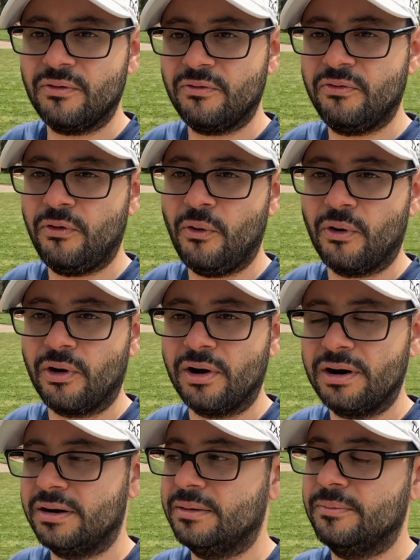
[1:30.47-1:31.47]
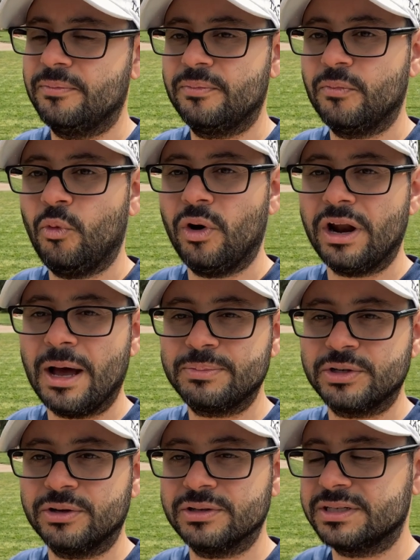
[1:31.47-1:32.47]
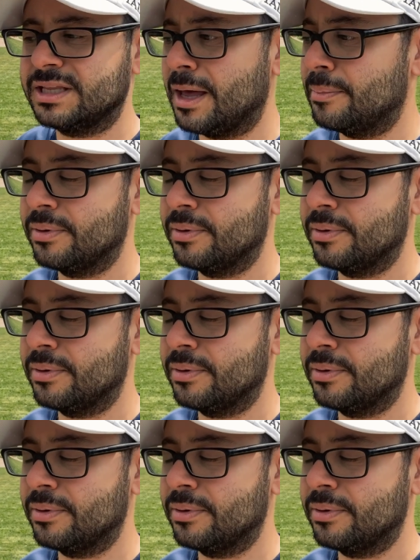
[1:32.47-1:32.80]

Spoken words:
4, one optional step.